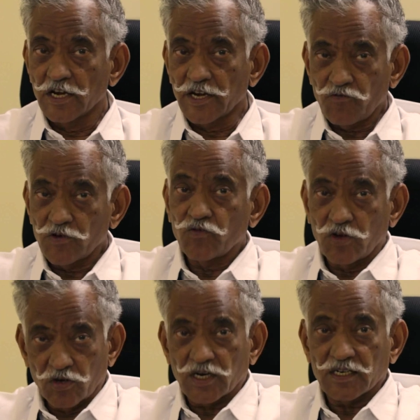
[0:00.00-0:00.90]
Now when we
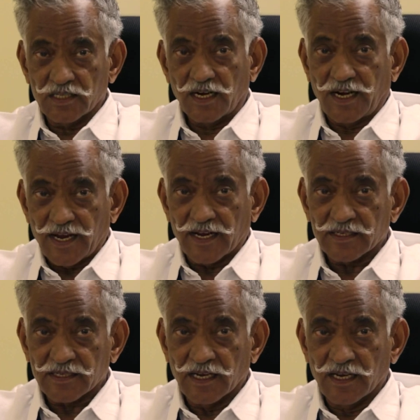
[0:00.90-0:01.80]
look at the
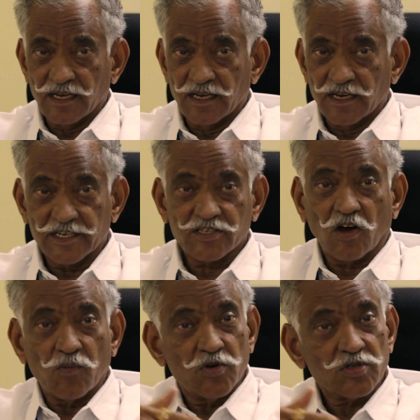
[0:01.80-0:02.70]
list, it's
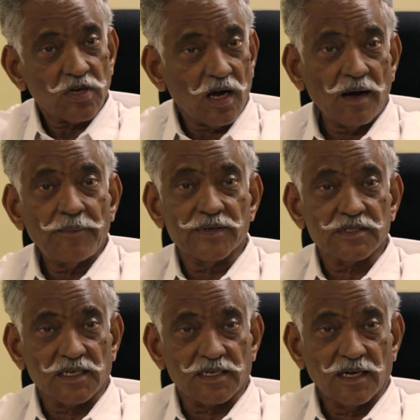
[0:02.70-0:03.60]
almost
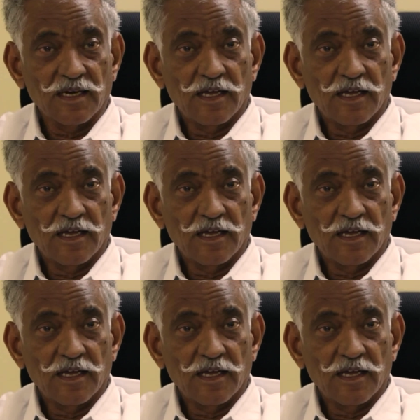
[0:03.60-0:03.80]
opposite.